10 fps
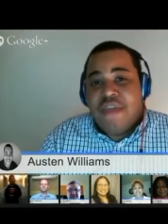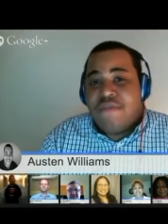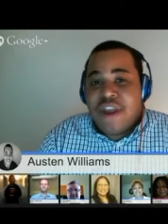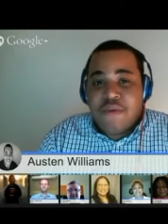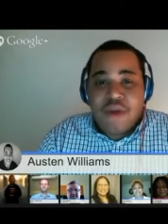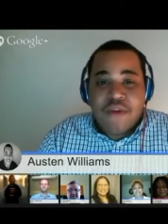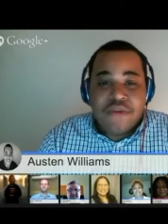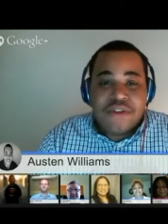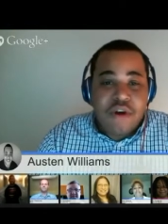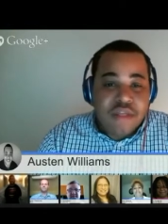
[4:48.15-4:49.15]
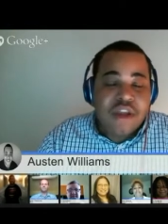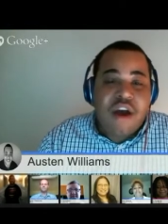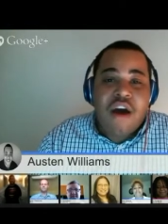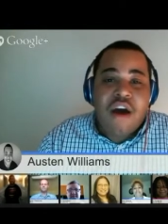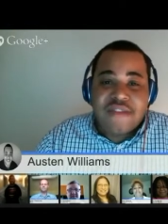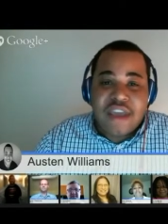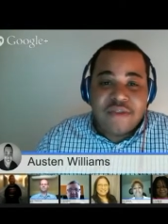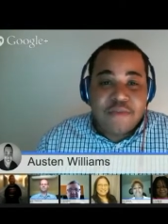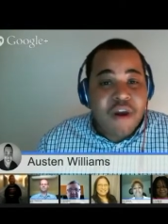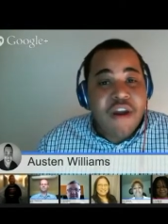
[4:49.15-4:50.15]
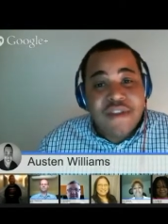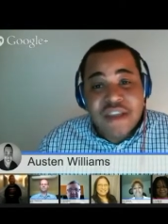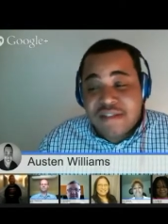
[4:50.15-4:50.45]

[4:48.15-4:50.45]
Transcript: And for anyone who is on the call that's actually part of